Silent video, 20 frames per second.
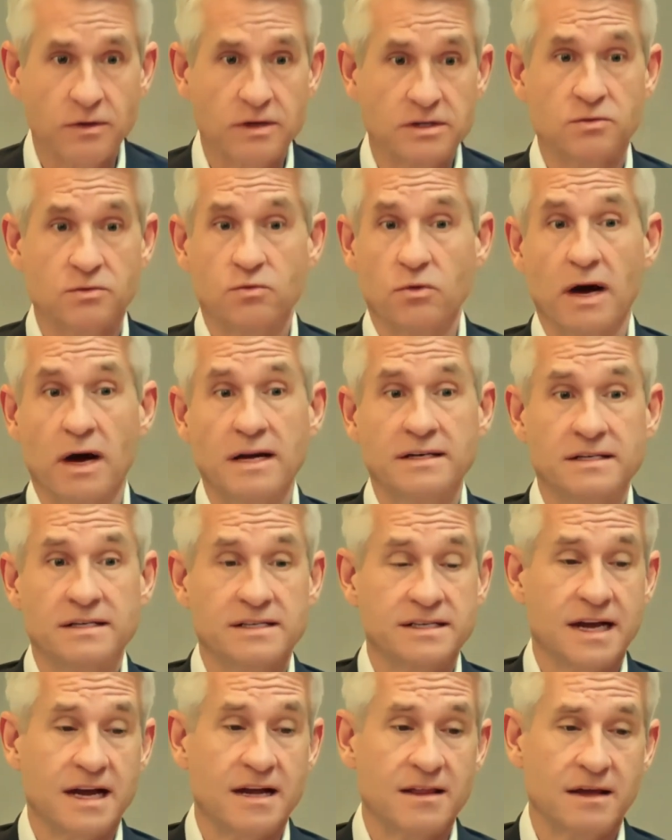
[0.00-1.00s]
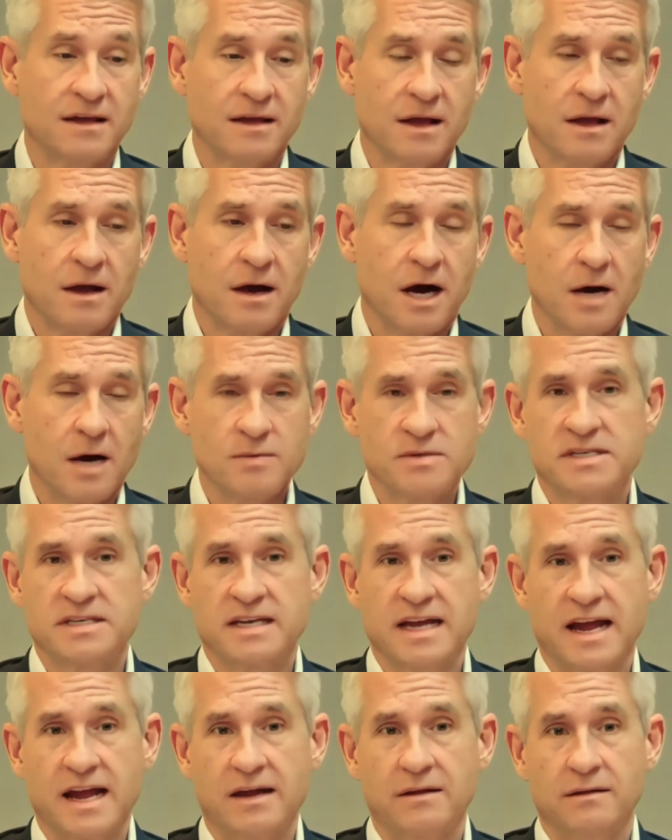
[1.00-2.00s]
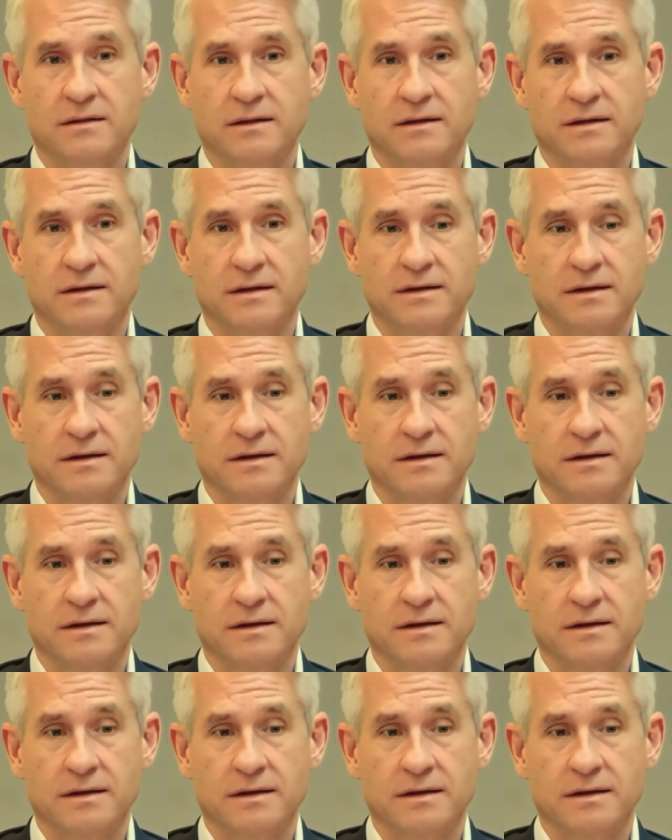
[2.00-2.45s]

It's right to say that hyperscale